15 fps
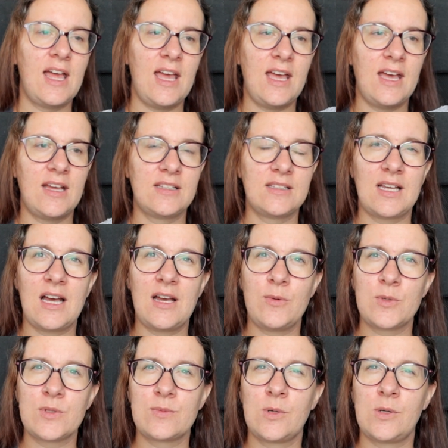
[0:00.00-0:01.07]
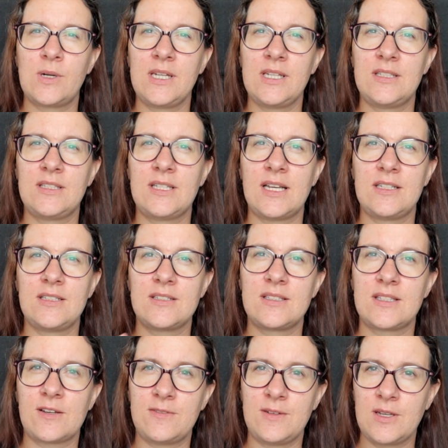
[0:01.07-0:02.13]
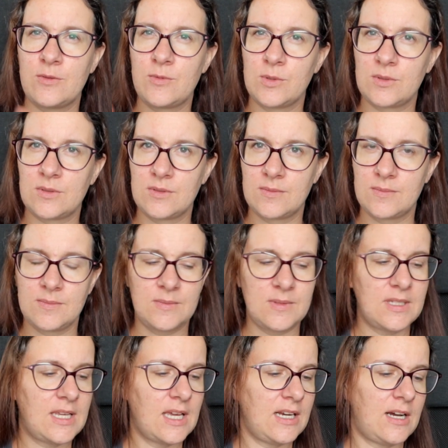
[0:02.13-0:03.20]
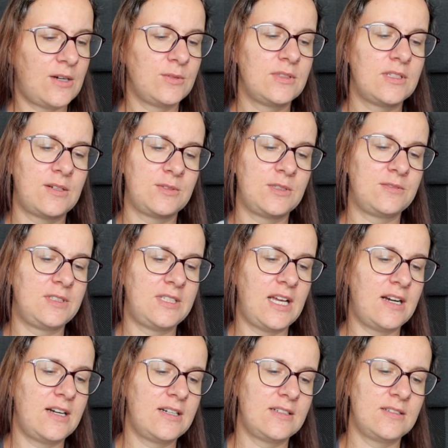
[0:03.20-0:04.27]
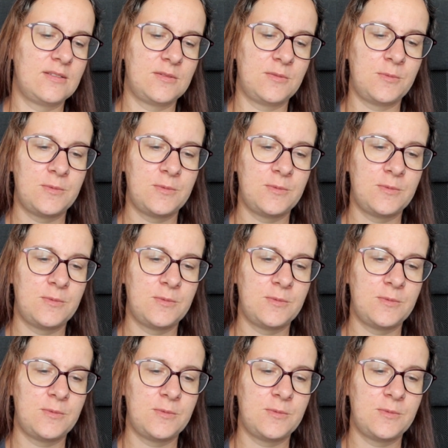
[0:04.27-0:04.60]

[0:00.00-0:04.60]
and I was worried that the stuffing would get out of there